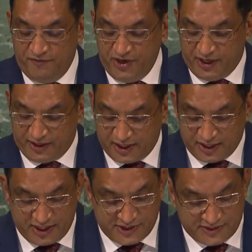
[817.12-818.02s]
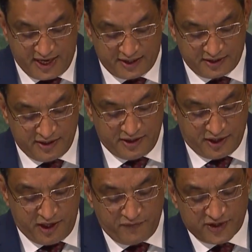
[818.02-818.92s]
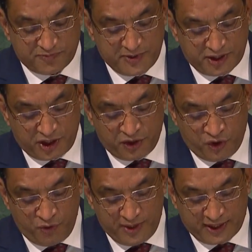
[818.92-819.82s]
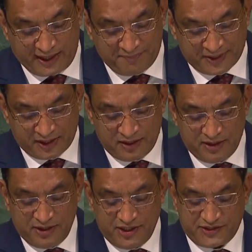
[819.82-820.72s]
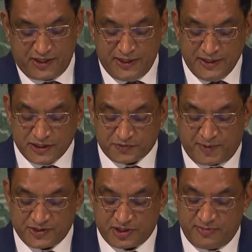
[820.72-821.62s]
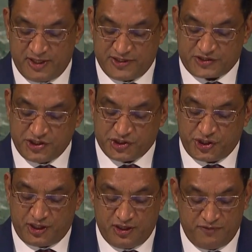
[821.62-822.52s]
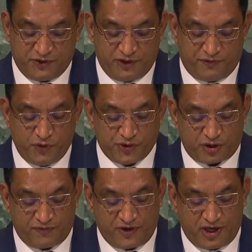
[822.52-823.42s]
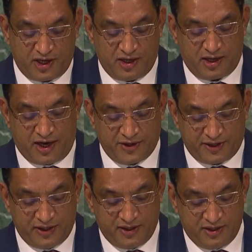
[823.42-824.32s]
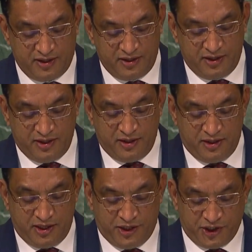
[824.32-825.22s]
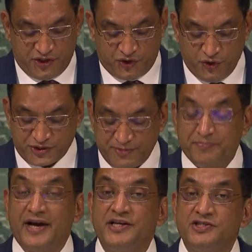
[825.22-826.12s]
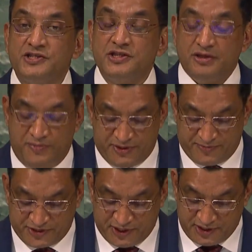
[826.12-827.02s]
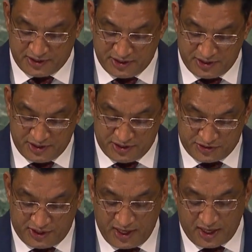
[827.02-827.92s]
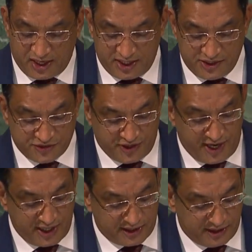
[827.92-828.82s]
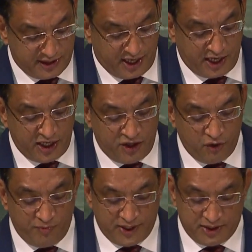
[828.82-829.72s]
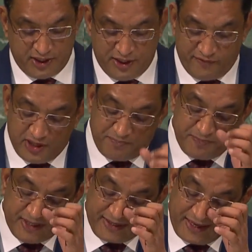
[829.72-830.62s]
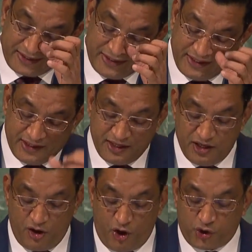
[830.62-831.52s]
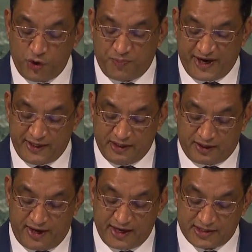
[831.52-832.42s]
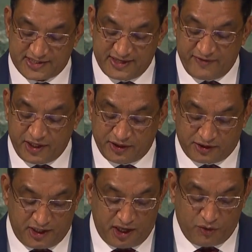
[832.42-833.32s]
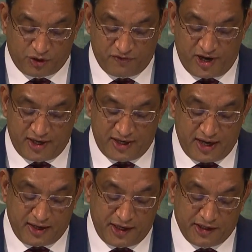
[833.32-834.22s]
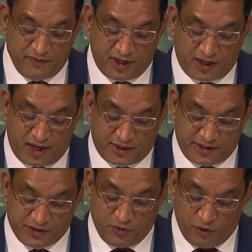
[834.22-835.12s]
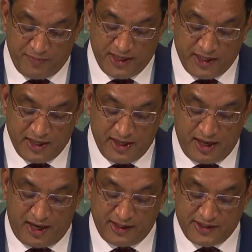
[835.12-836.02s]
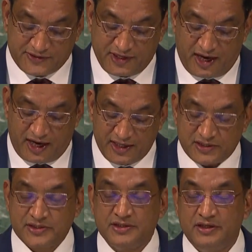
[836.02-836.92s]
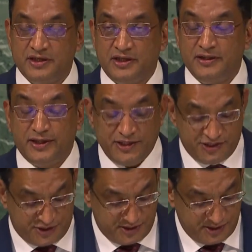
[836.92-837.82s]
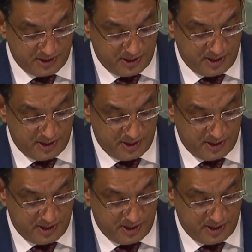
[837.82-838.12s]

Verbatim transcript: We recognize that investment in human capital is an indispensable essential for the future of our country. It is no surprise, Mr. President, Sri Lanka is ranked in the High Human Development category, occupying rank 73 out of 191 countries globally and is the highest in the region.